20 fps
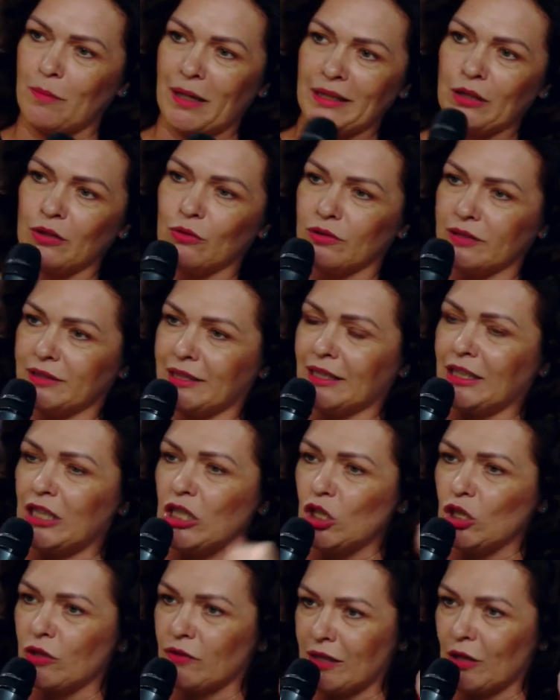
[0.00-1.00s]
who
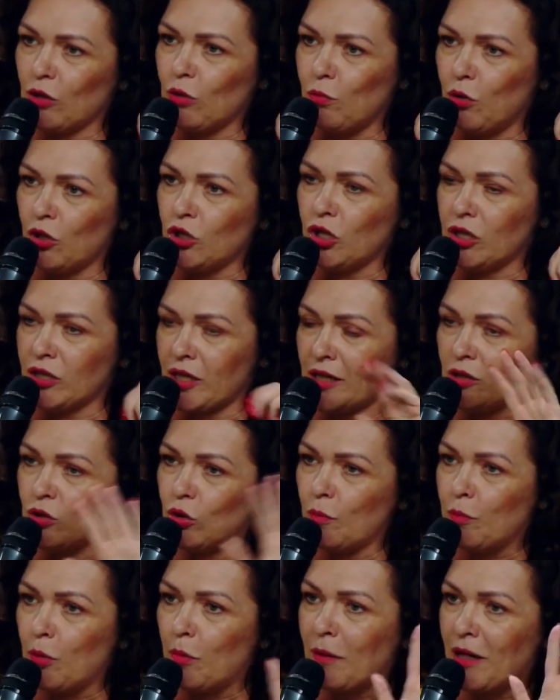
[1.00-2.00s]
stayed with their school
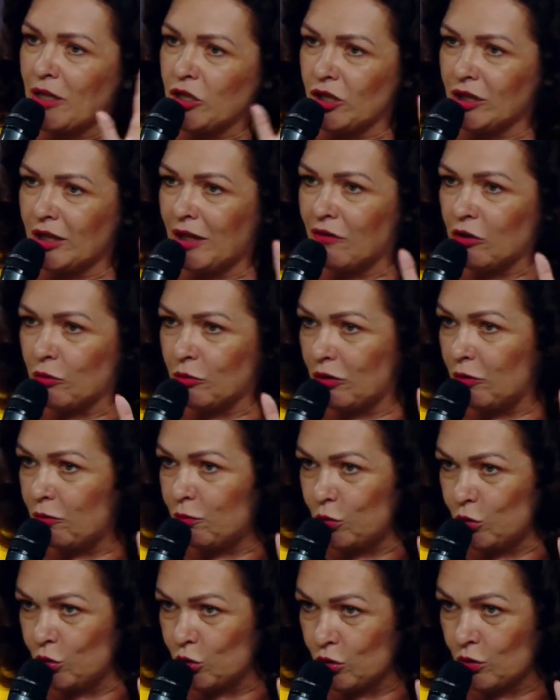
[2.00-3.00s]
children
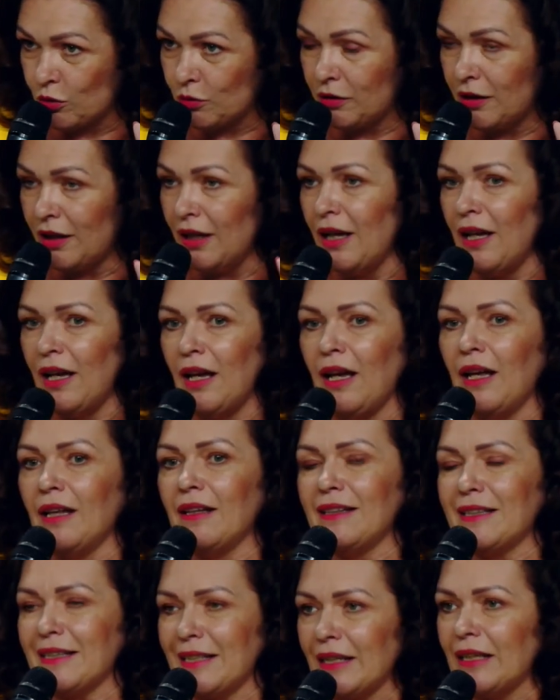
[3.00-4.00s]
and they agreed to
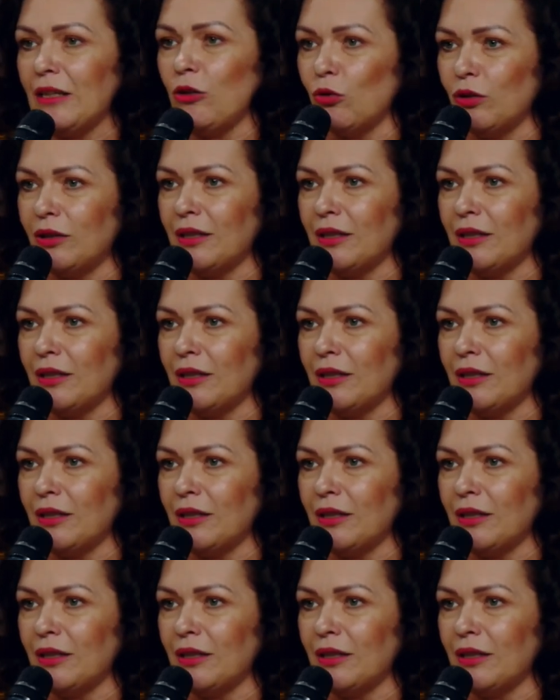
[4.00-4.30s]
volunteer.